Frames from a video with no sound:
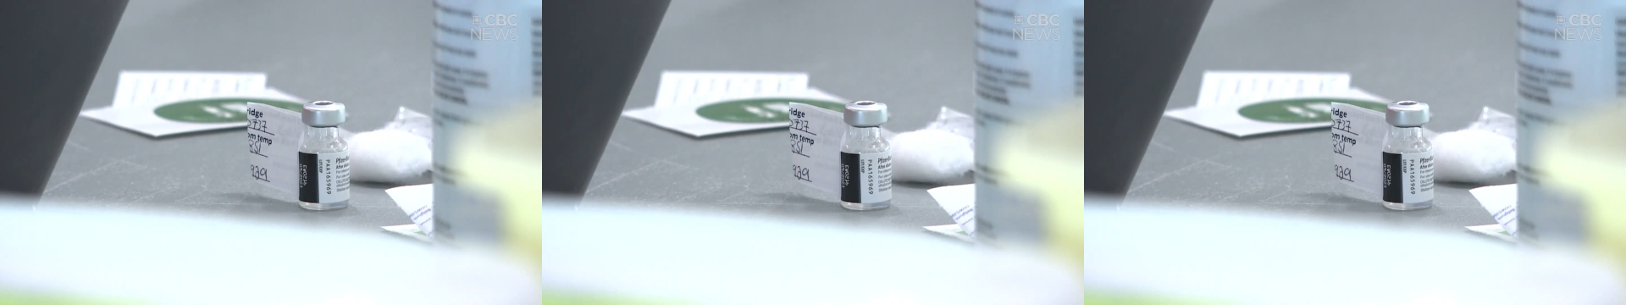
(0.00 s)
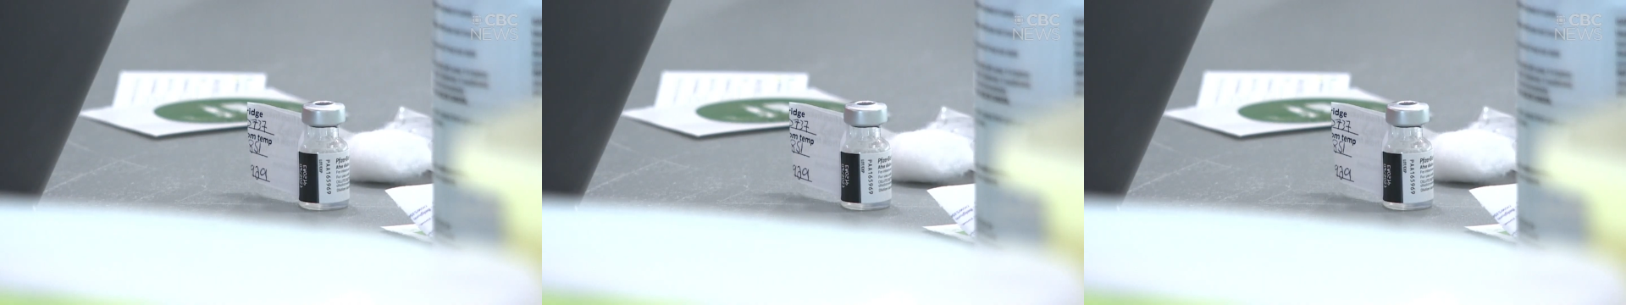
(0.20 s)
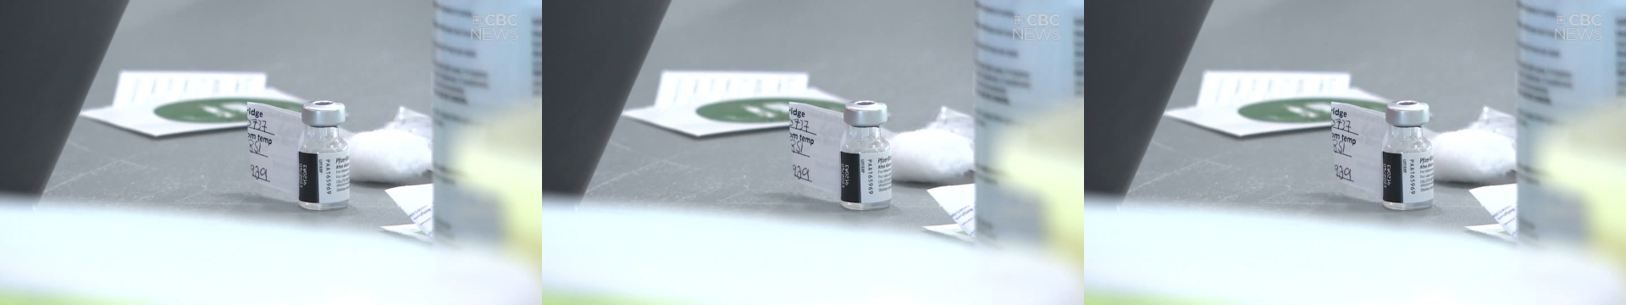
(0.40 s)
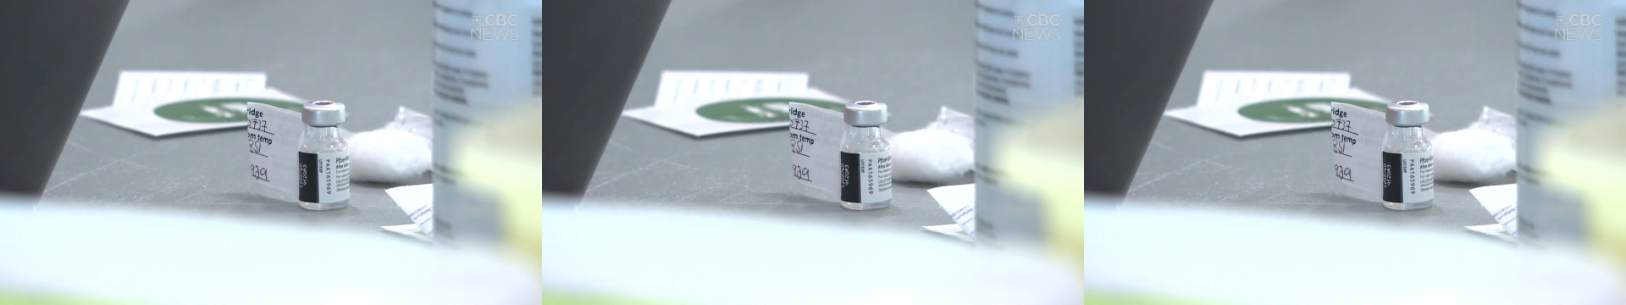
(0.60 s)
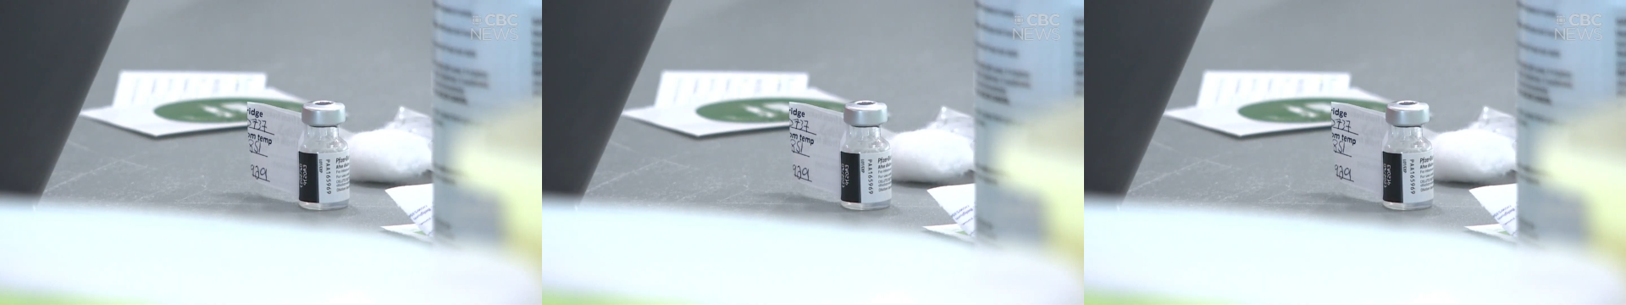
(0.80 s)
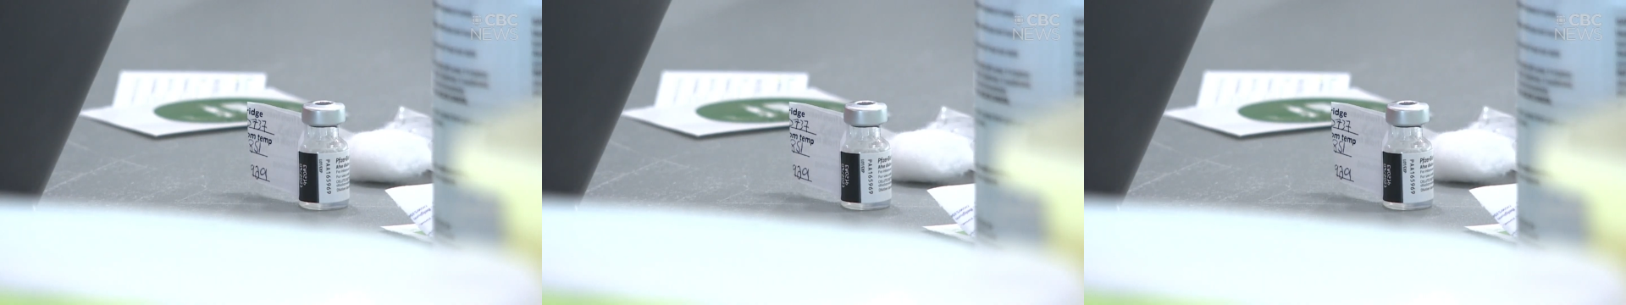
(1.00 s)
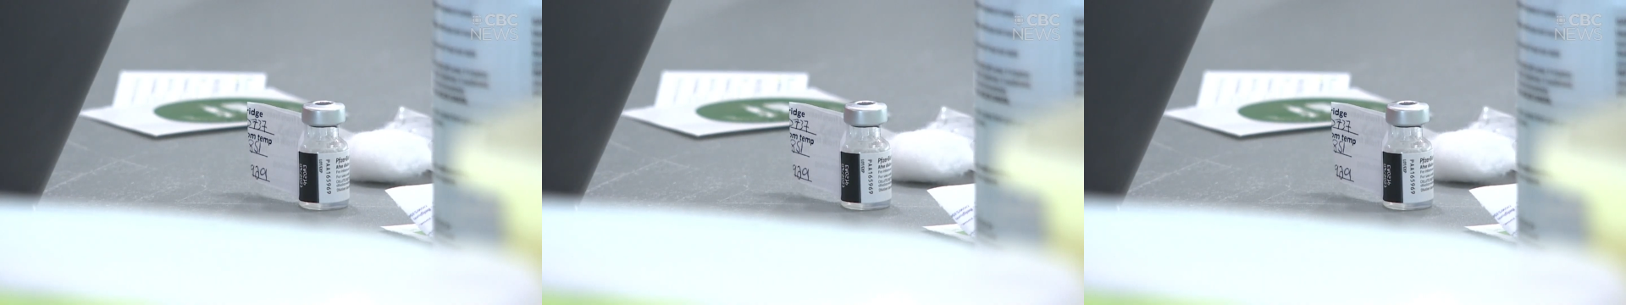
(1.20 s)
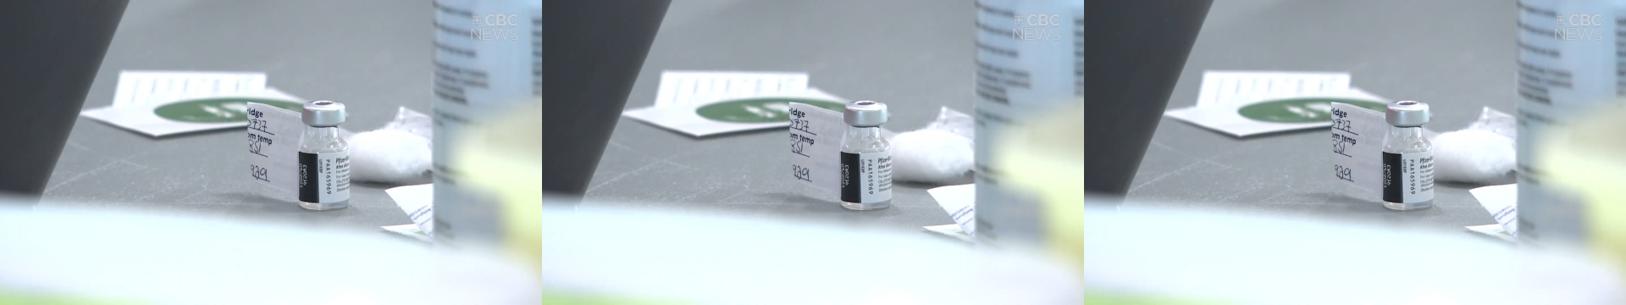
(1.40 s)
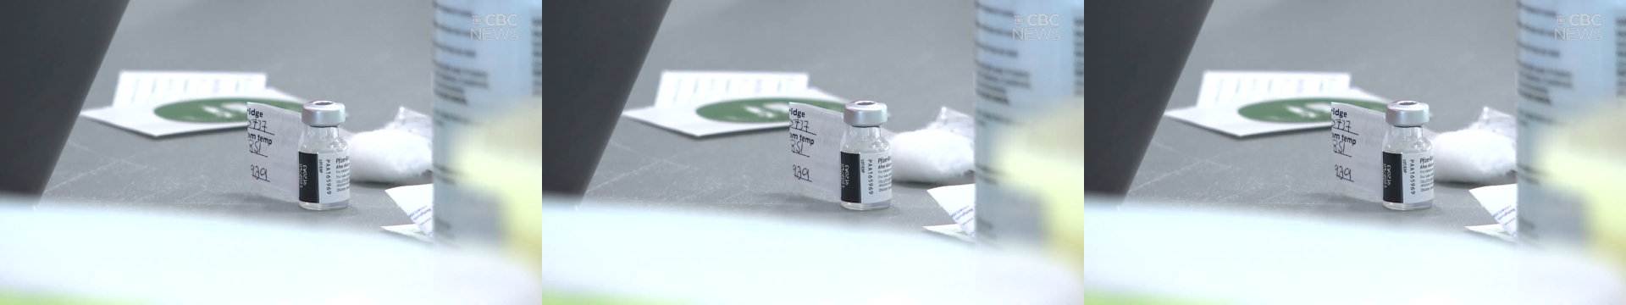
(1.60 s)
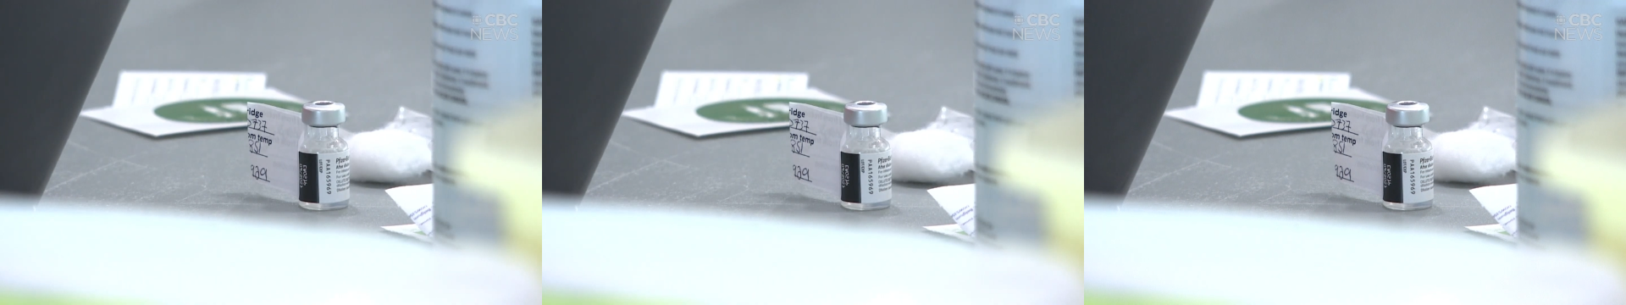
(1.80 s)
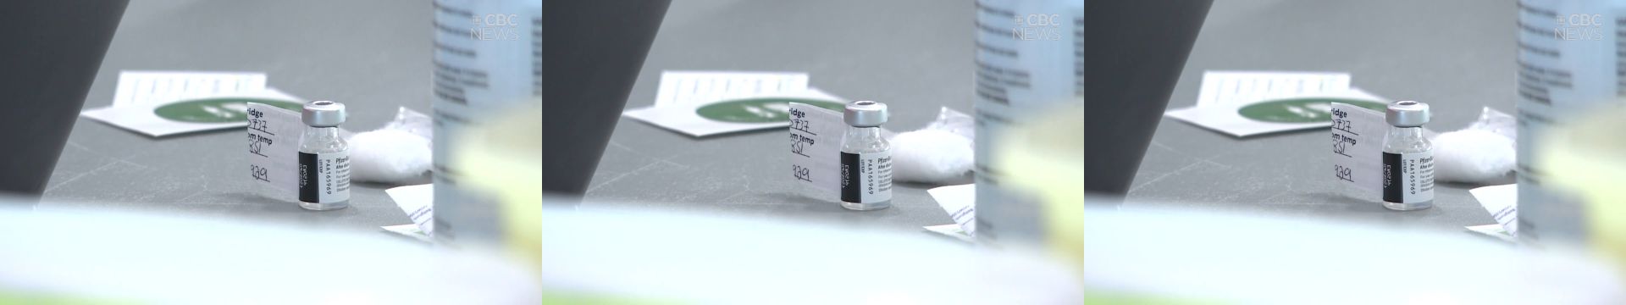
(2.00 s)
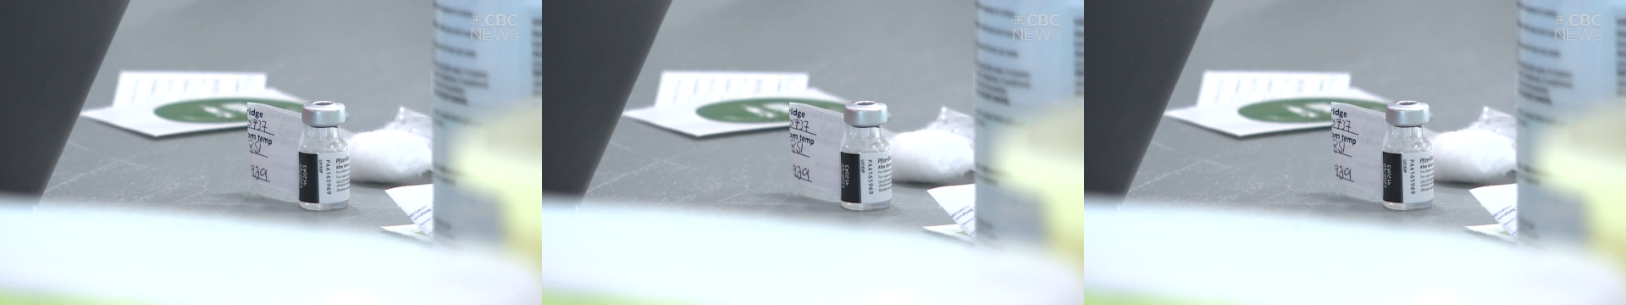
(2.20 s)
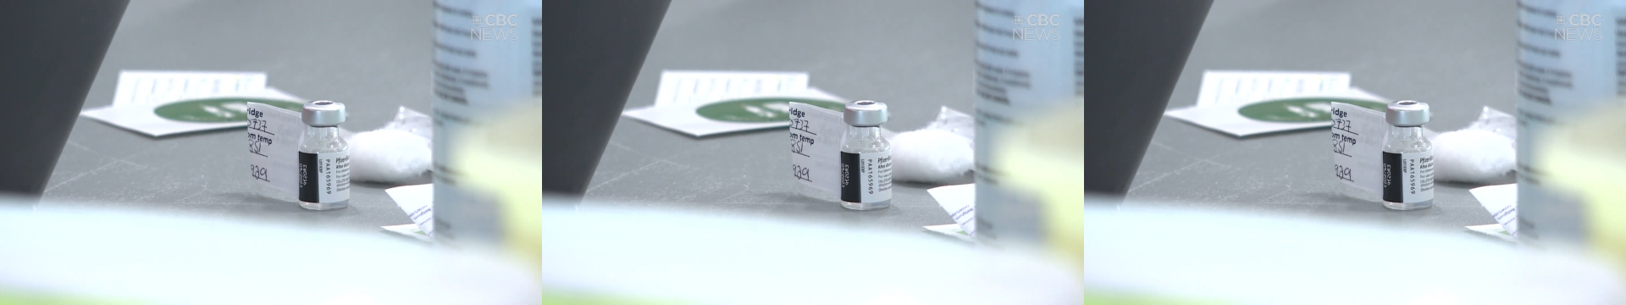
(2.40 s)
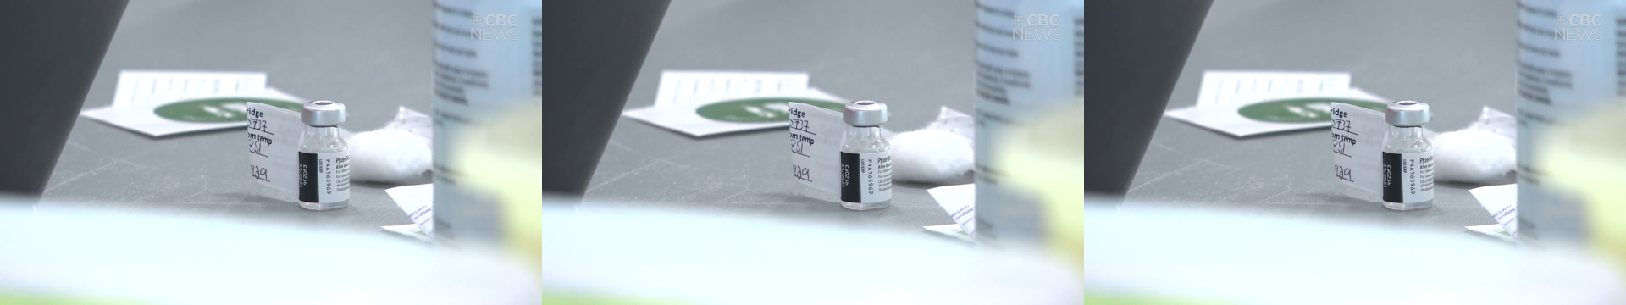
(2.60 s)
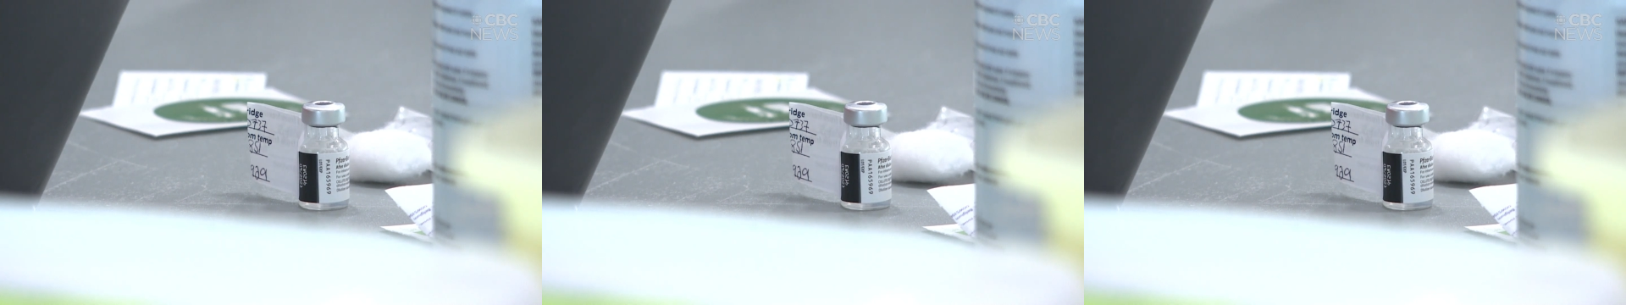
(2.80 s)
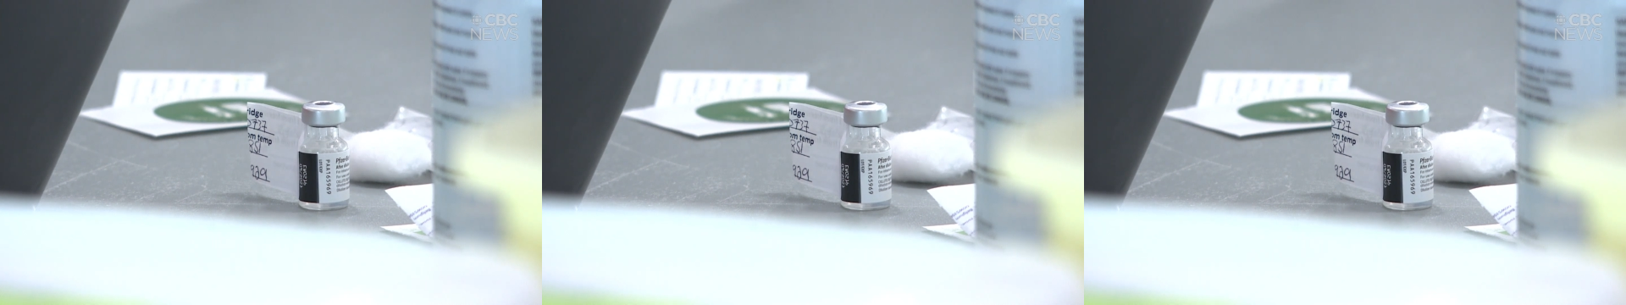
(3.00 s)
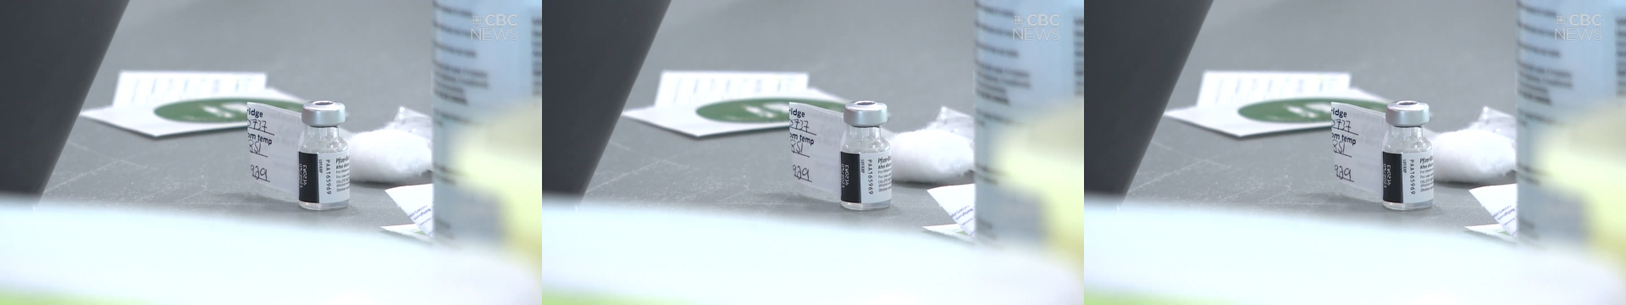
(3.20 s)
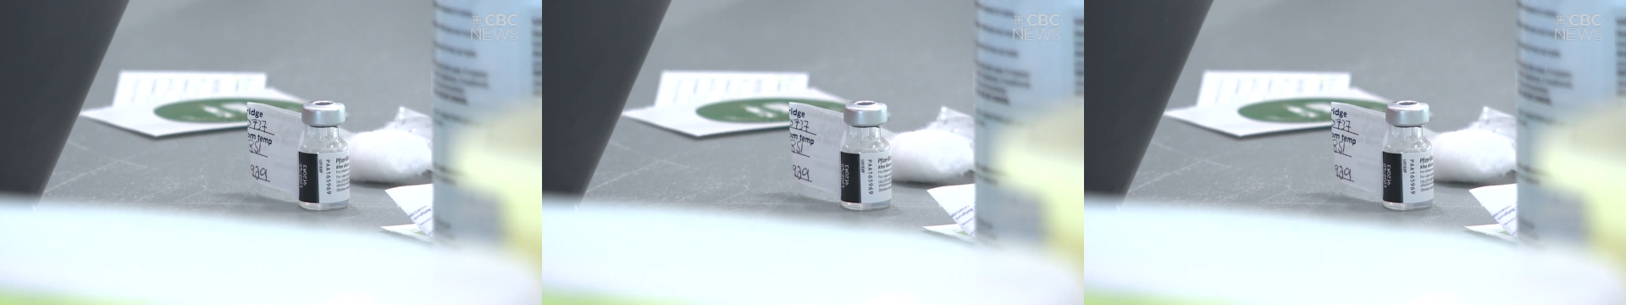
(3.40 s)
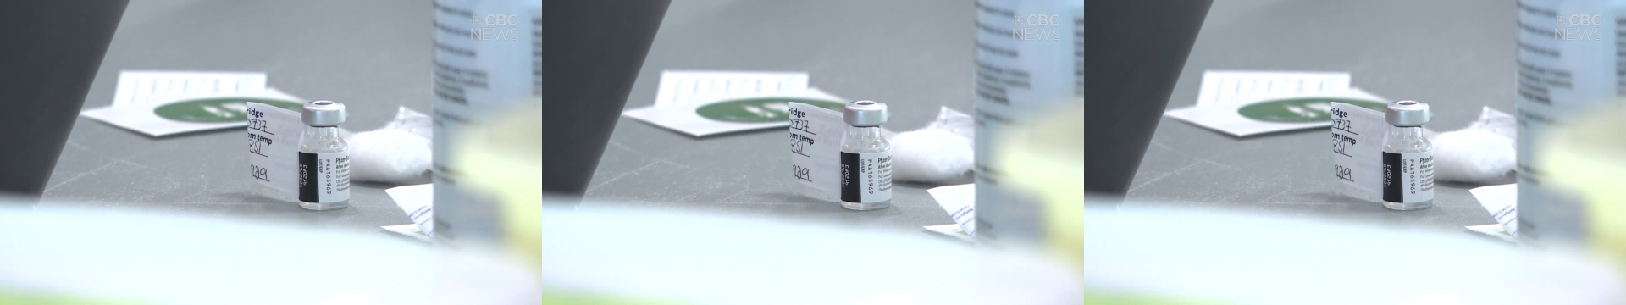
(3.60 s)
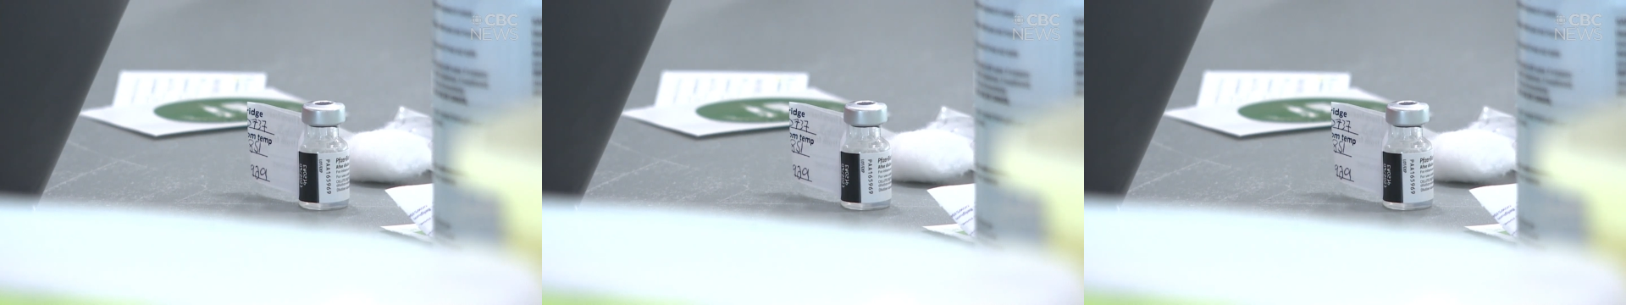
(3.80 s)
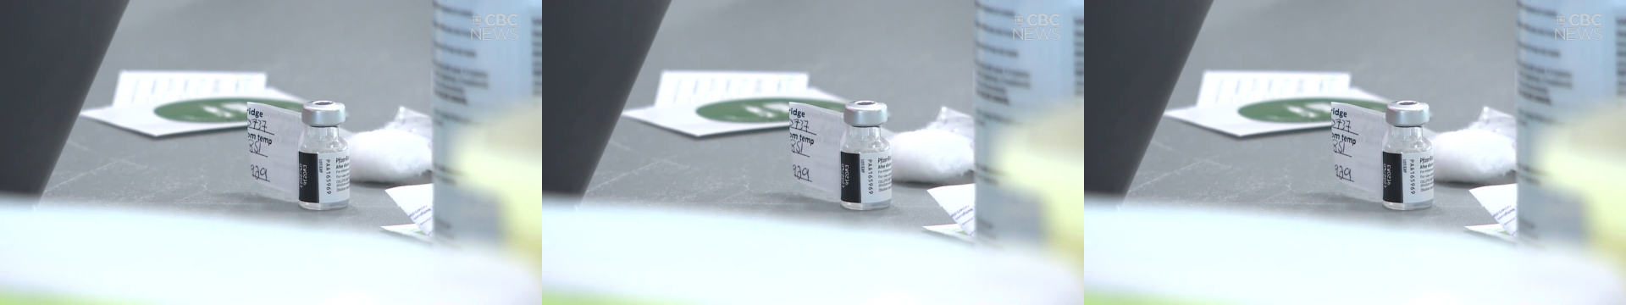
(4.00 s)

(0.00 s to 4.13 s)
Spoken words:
[unreadable: no face in view]